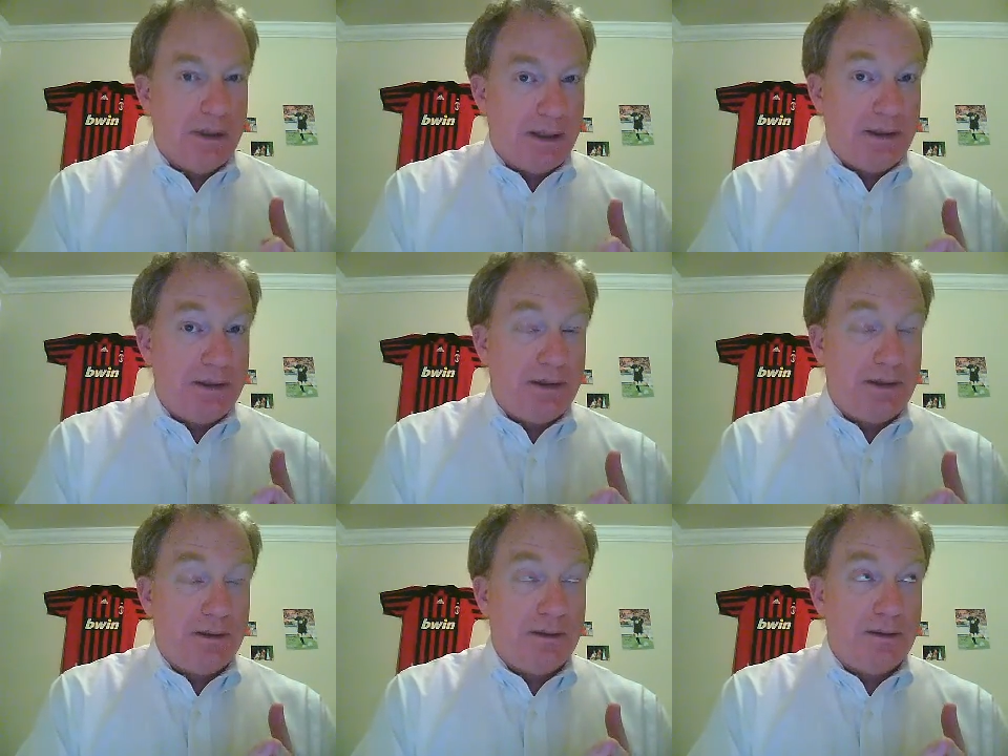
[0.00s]
plus
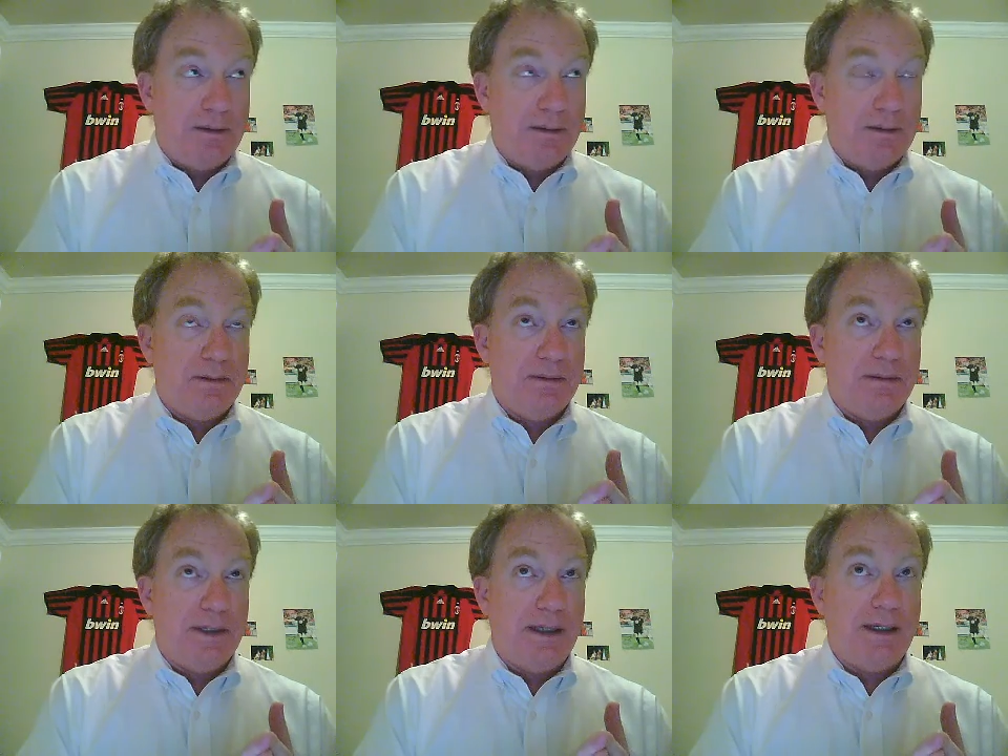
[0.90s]

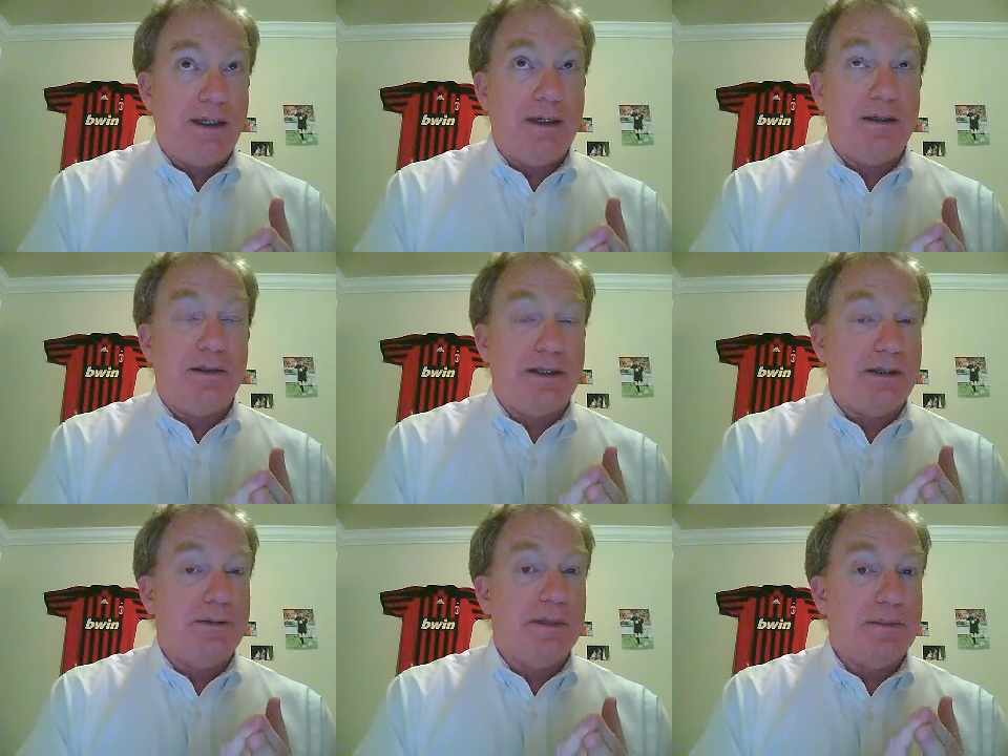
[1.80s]
the
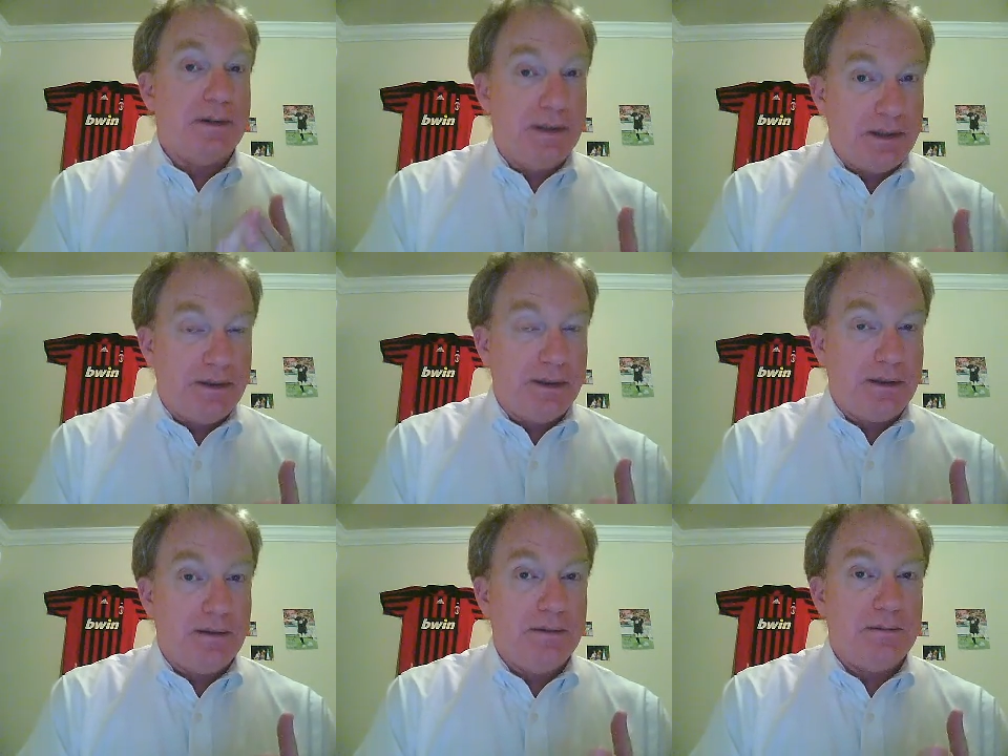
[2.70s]
single-member
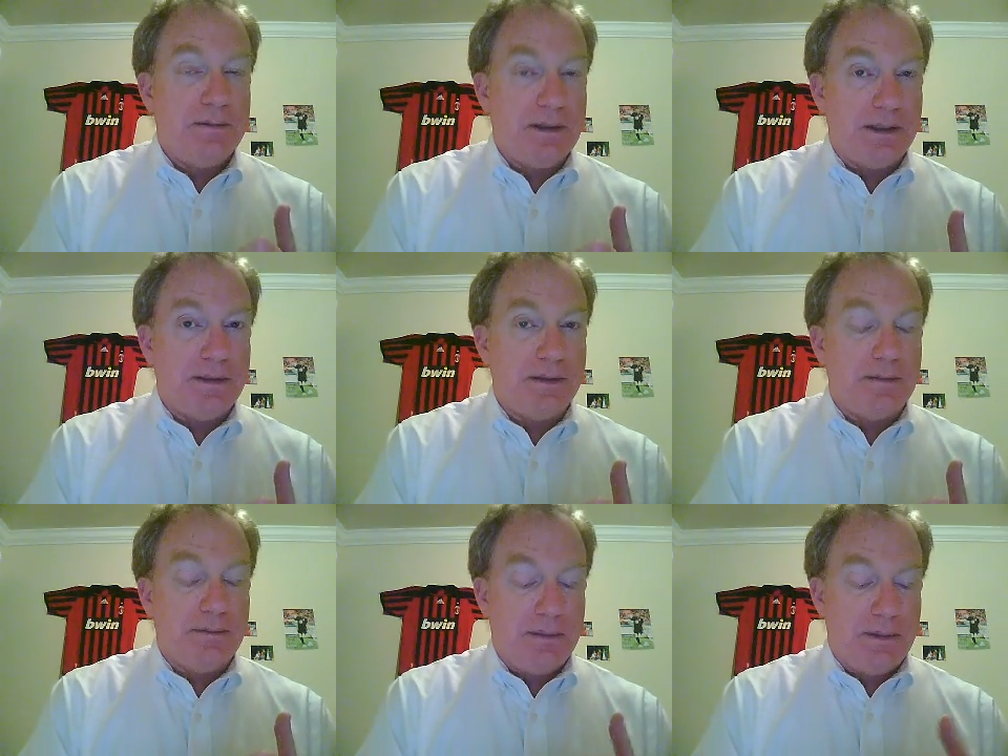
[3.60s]
district
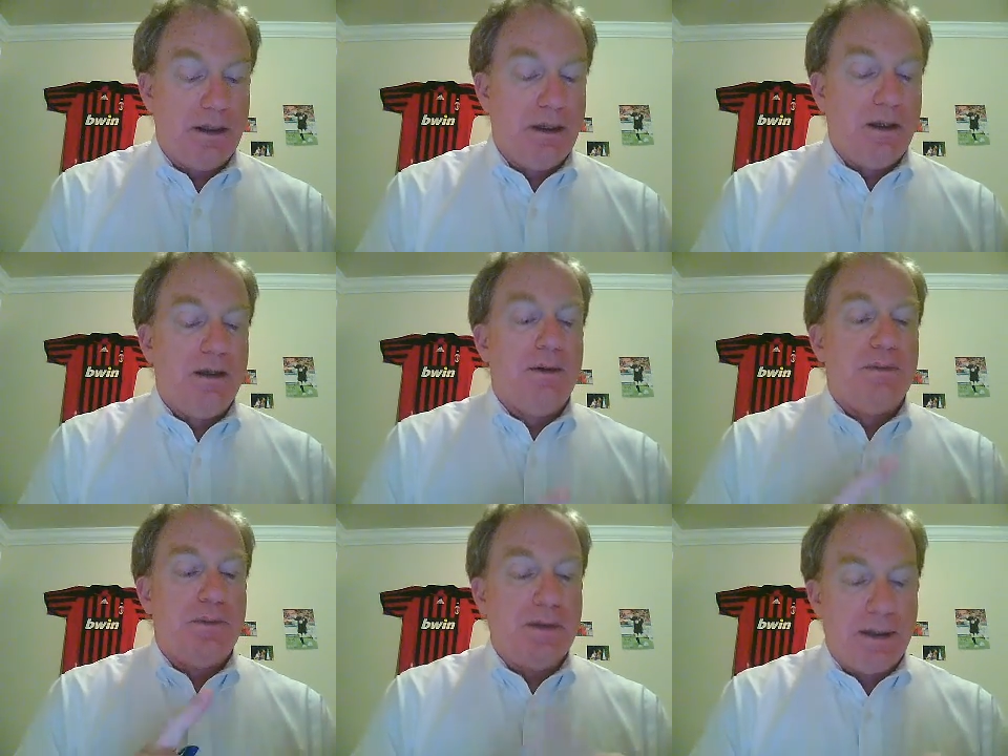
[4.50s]
system
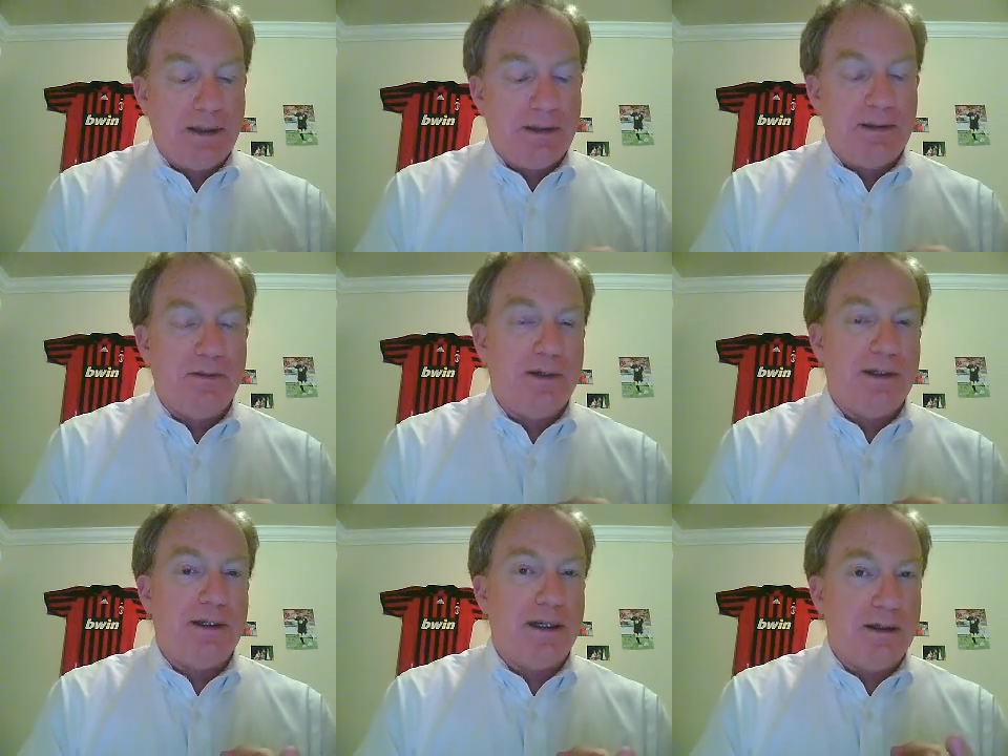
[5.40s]
plus the
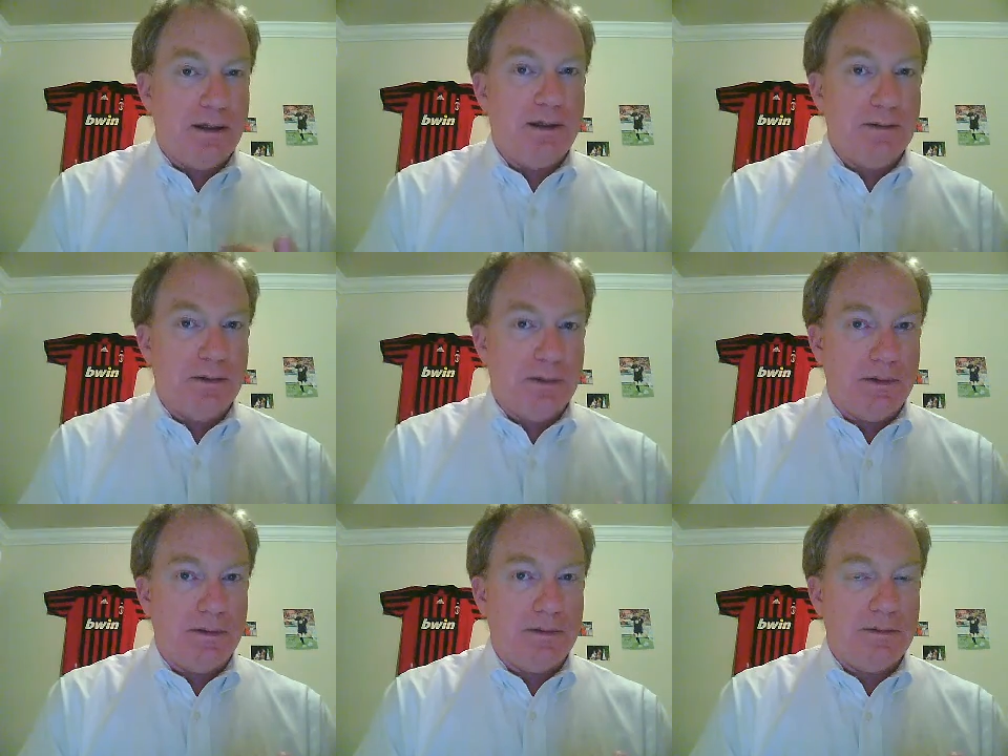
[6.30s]
winner-take-all
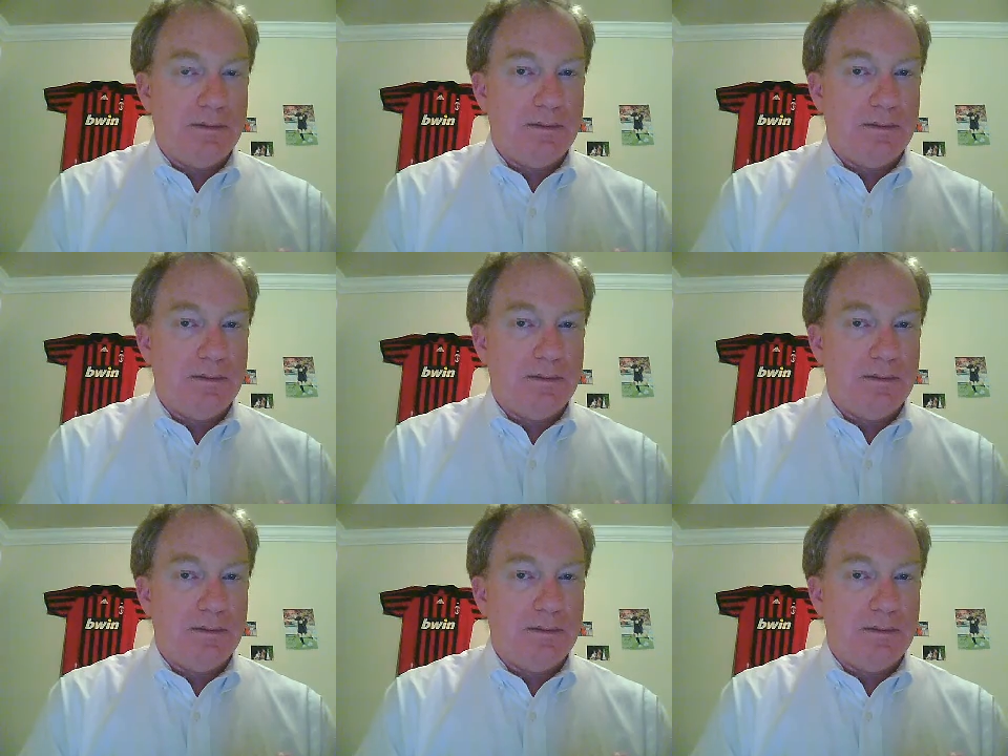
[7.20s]
rule